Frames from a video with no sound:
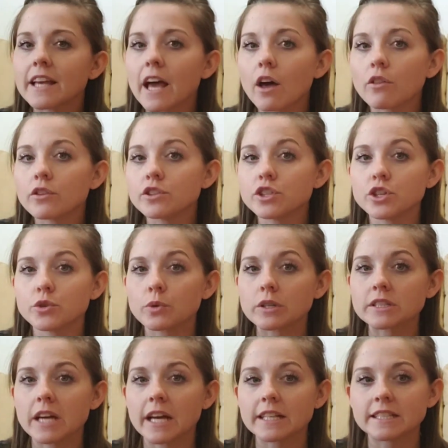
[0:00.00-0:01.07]
how the two are
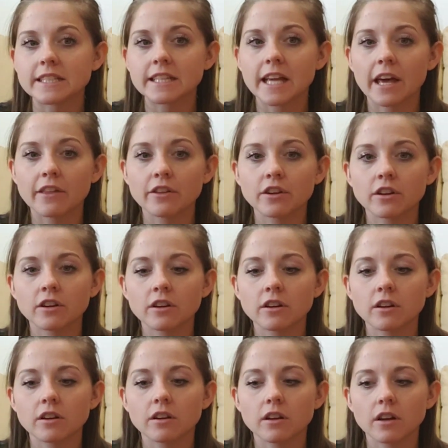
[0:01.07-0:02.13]
tied together.